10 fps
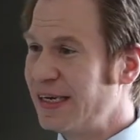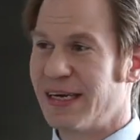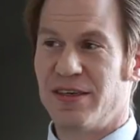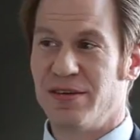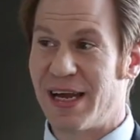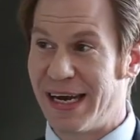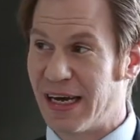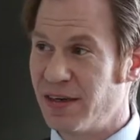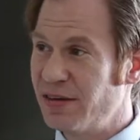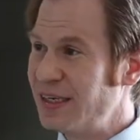Can I do
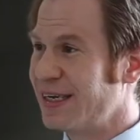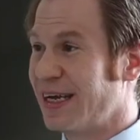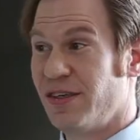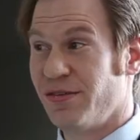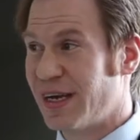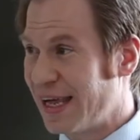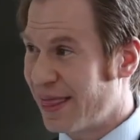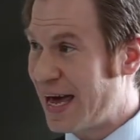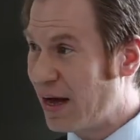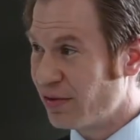900? Can I do
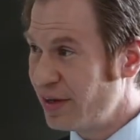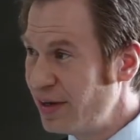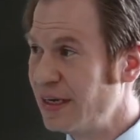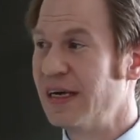9,000?